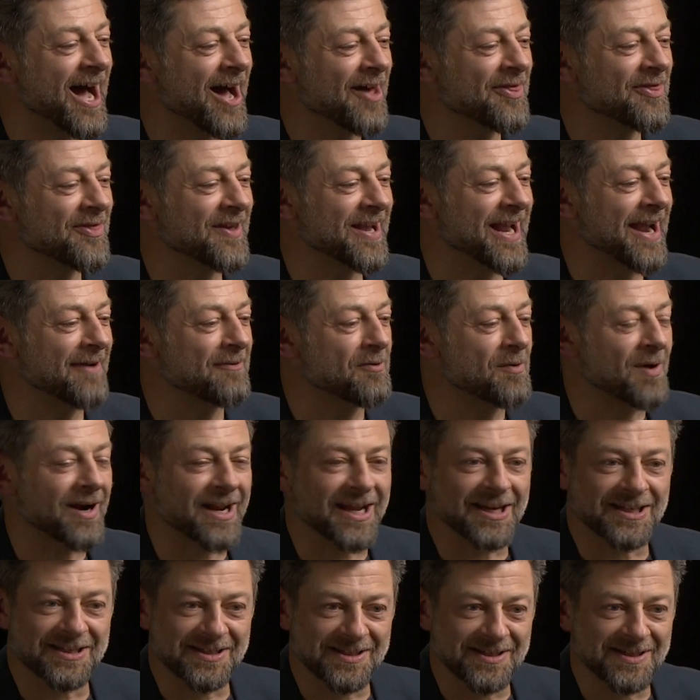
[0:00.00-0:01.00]
I think everyone
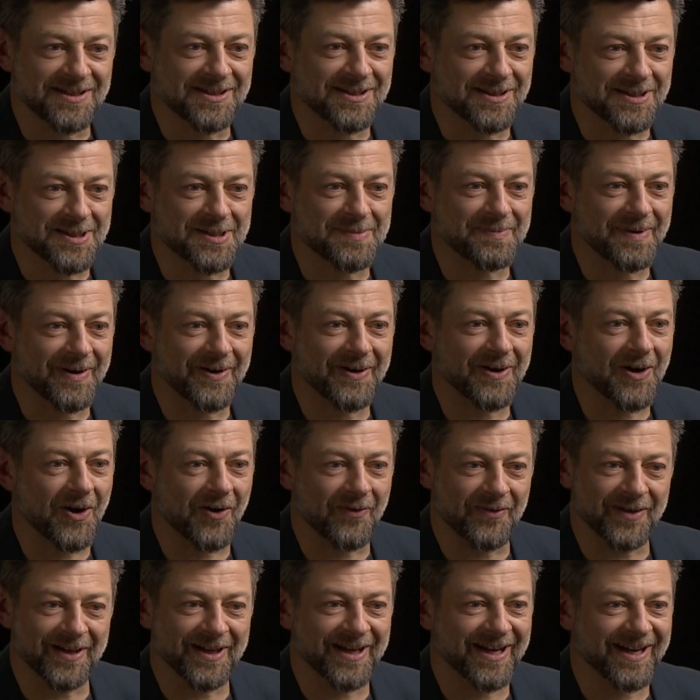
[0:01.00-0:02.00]
enters into the spirit
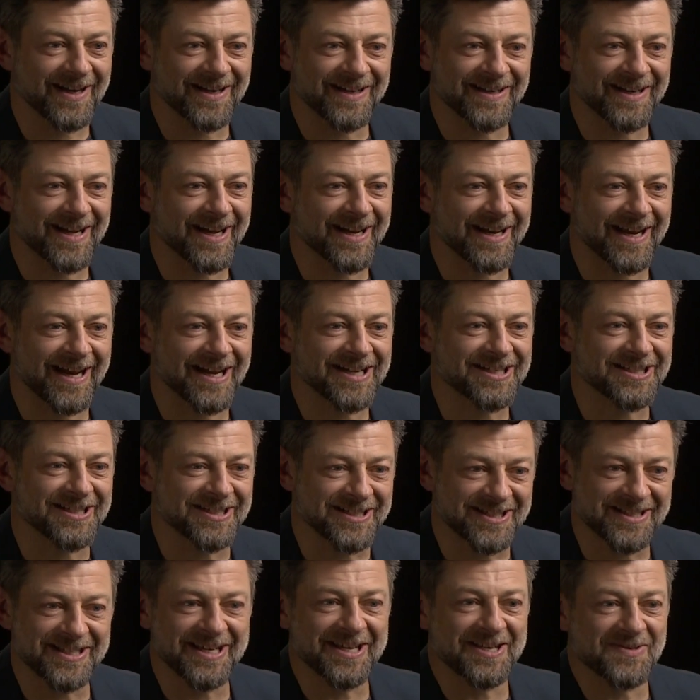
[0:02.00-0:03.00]
of it and
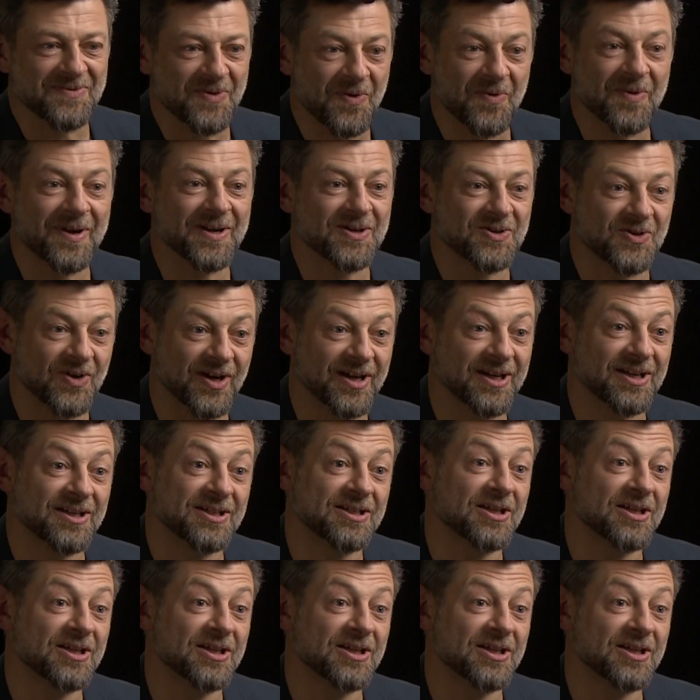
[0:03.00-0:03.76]
actually sees what we're trying to